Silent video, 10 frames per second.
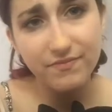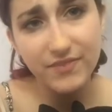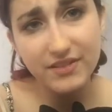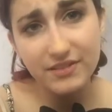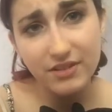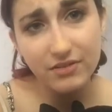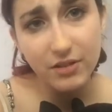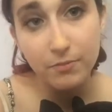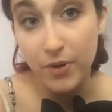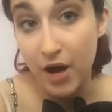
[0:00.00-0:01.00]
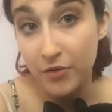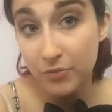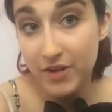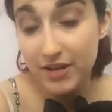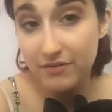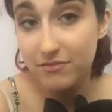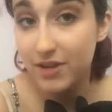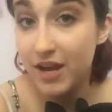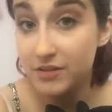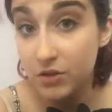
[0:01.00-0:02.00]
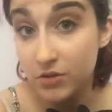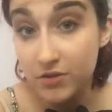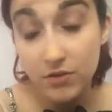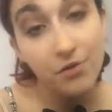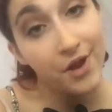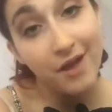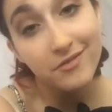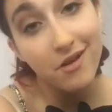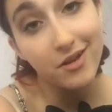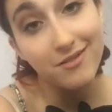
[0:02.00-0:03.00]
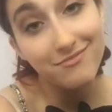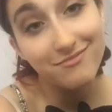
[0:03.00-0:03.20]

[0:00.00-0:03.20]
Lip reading: necessarily bother me as long as you don't act on